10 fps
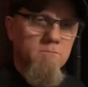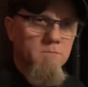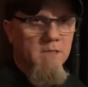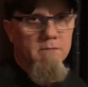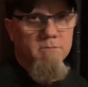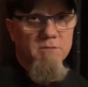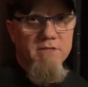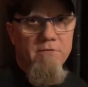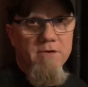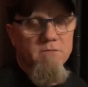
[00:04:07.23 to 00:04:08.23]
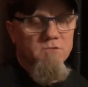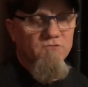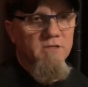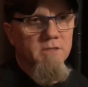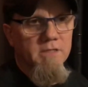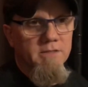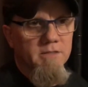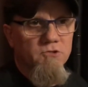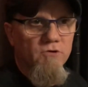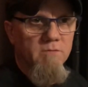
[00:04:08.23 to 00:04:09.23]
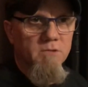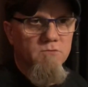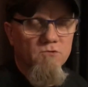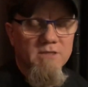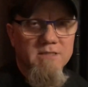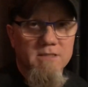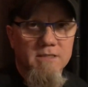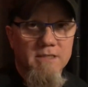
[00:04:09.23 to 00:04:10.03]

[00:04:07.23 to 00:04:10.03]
well, the material was written in 1983, but it was released in